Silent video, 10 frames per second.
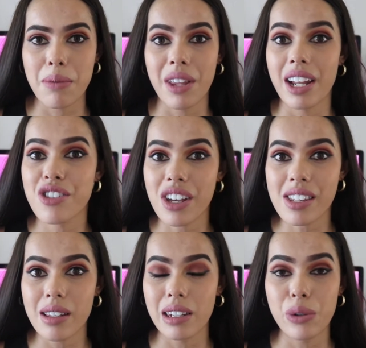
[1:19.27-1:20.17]
that are
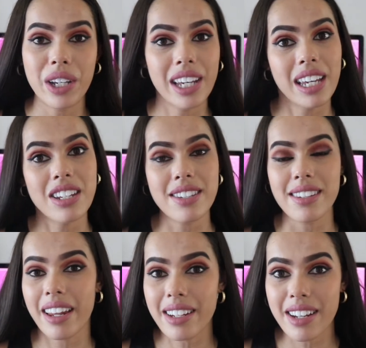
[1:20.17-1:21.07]
just looking into
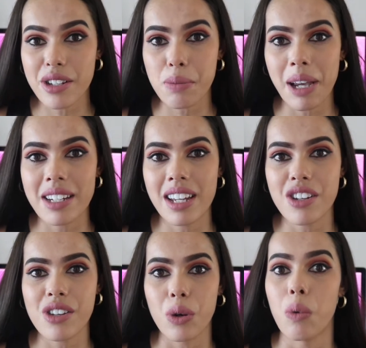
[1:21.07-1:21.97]
starting Teachers Pay
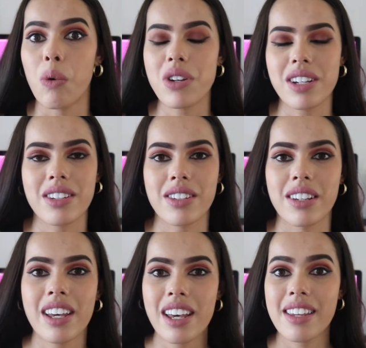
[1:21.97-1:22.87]
teachers or wanting to
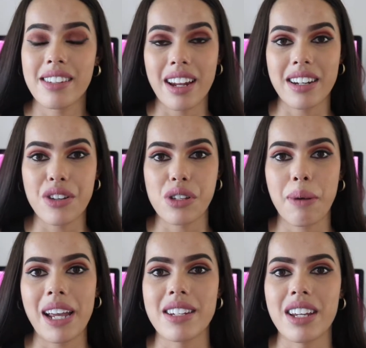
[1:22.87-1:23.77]
start Teachers
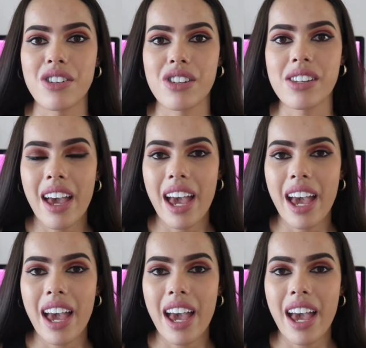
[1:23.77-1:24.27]
Pay teachers.